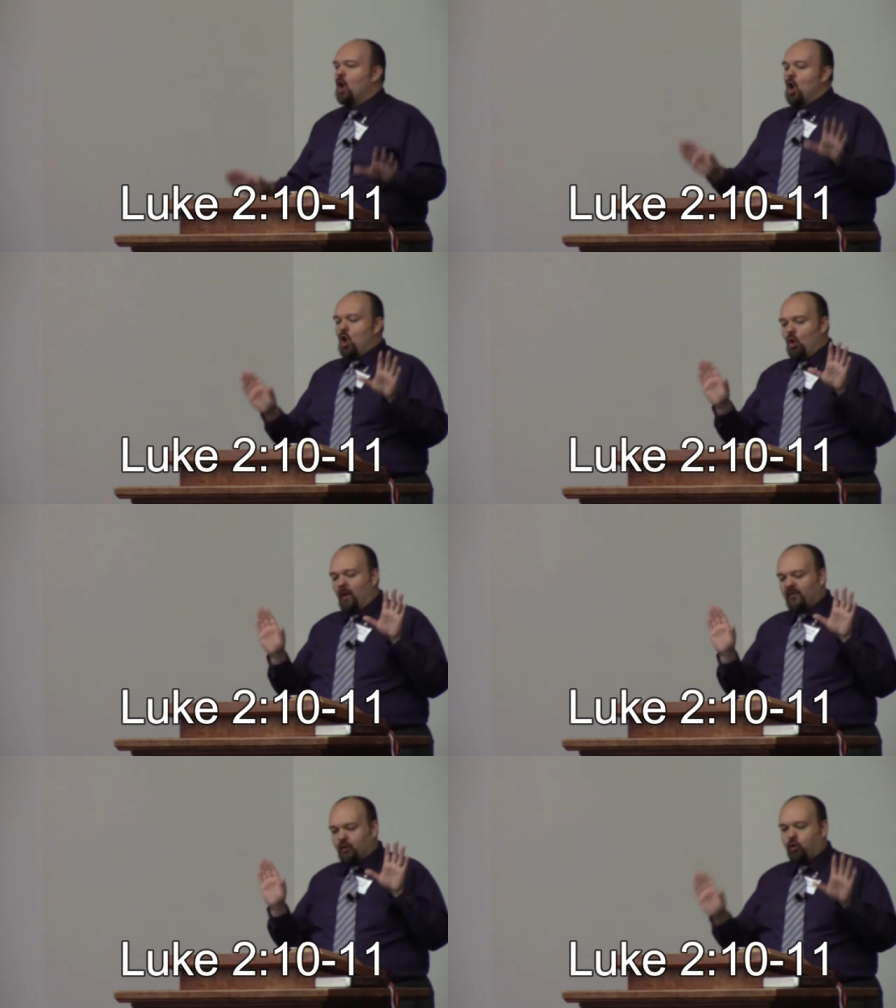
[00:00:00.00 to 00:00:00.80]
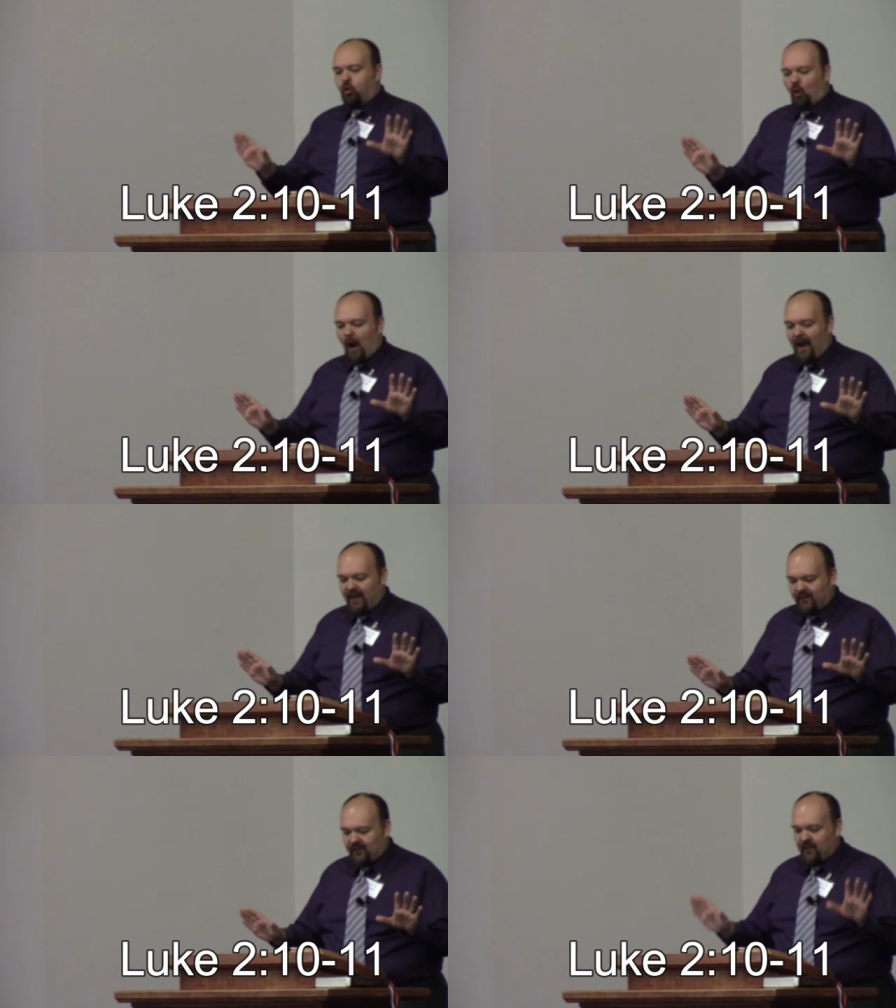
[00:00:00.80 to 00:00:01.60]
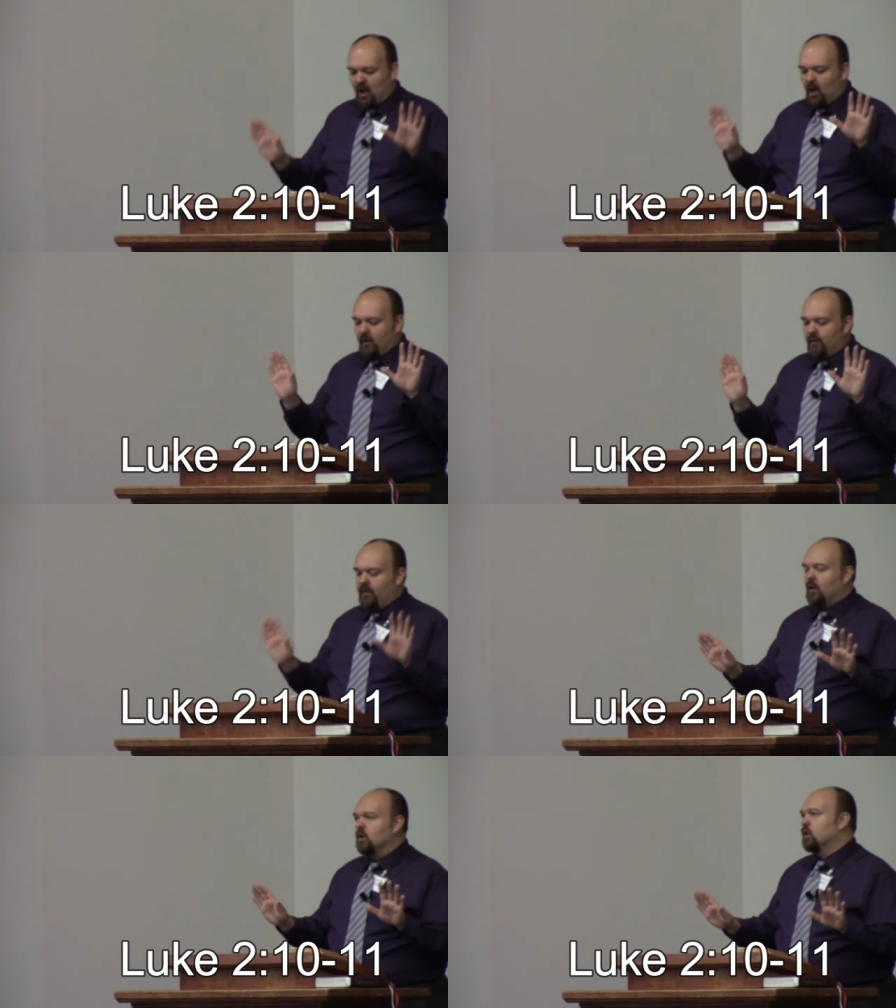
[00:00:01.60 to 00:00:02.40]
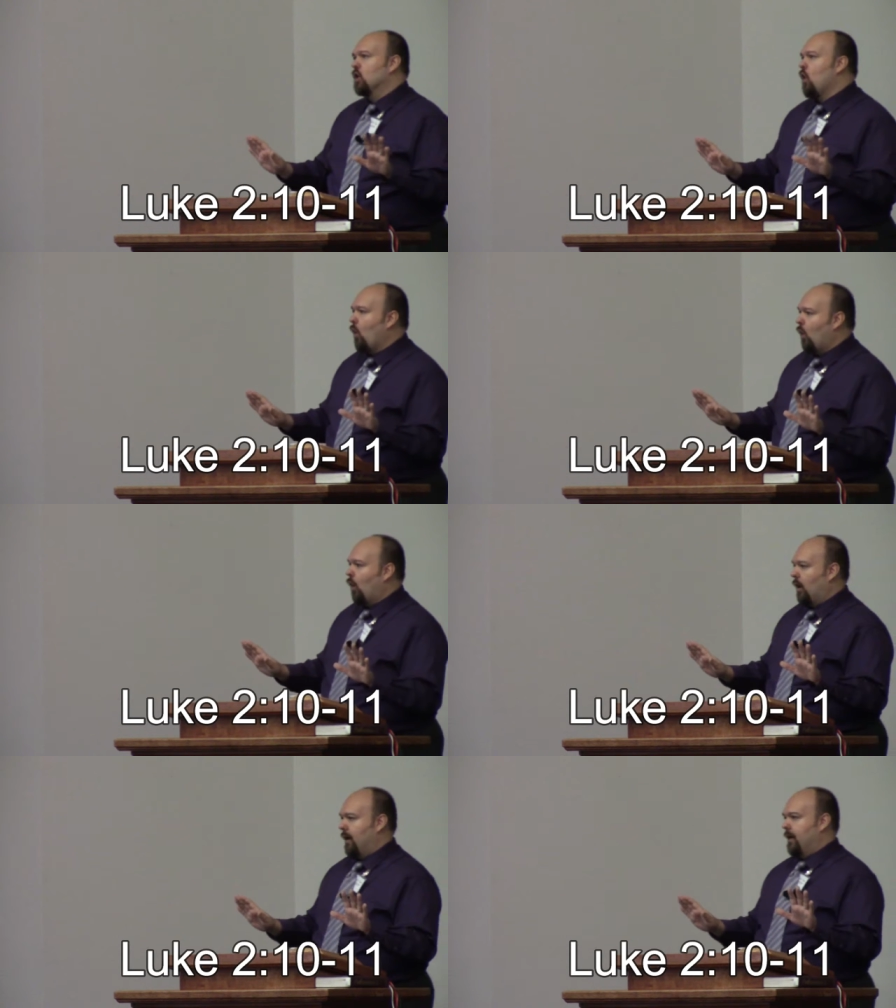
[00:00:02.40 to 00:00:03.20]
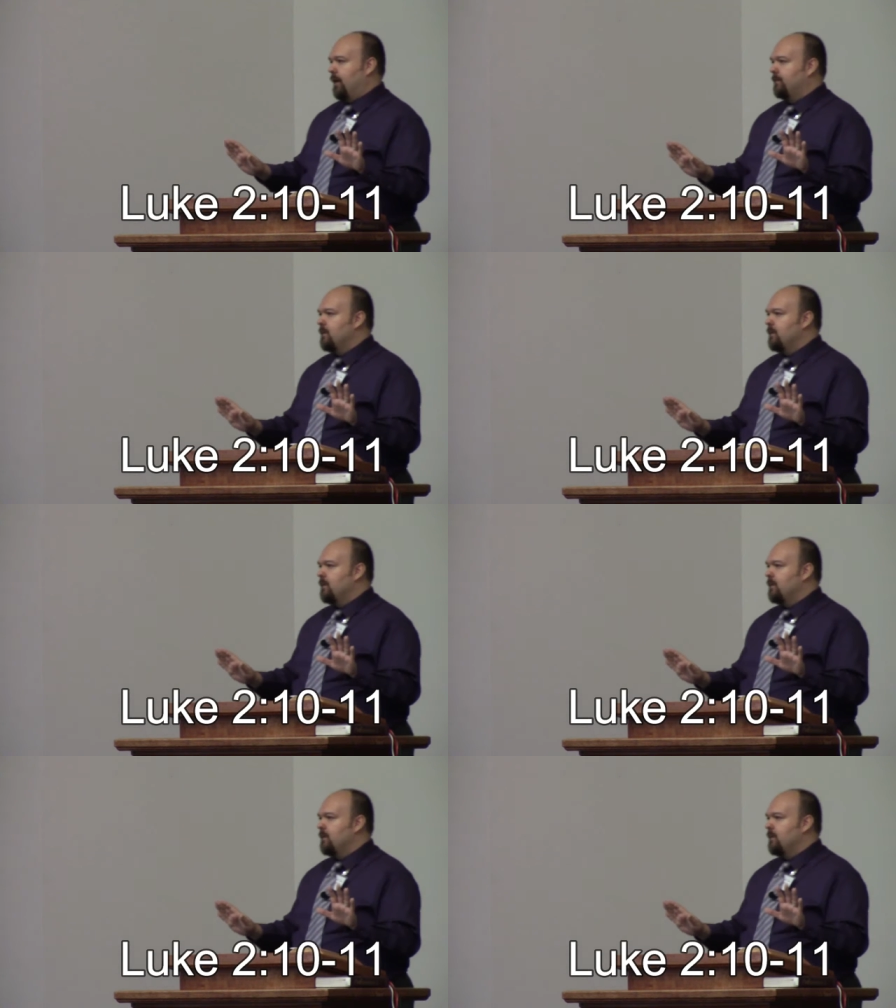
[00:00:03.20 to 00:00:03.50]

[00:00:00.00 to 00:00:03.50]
who is Christ the Lord."